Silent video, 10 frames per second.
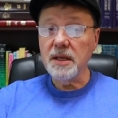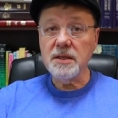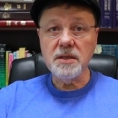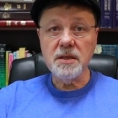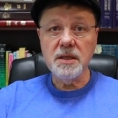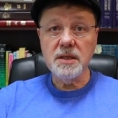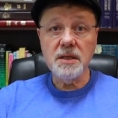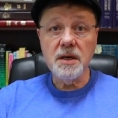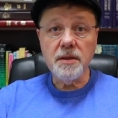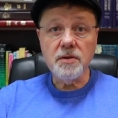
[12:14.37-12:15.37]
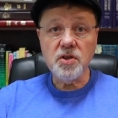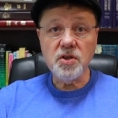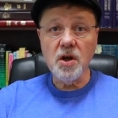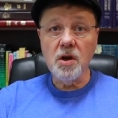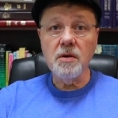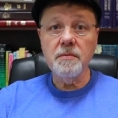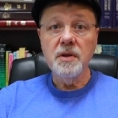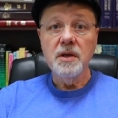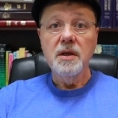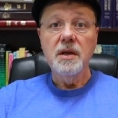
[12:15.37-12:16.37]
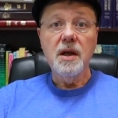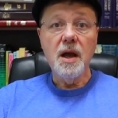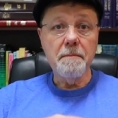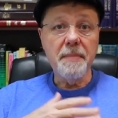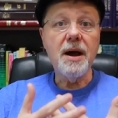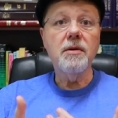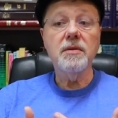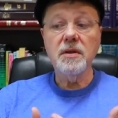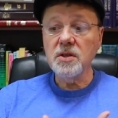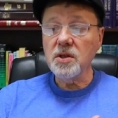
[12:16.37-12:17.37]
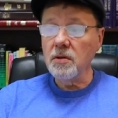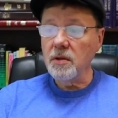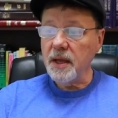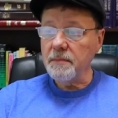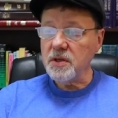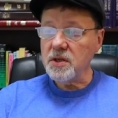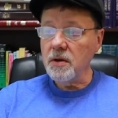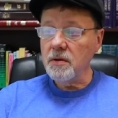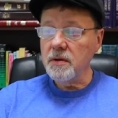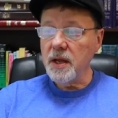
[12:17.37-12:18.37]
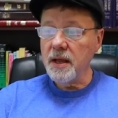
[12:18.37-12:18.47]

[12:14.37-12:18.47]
It's another psalm about this whole episode.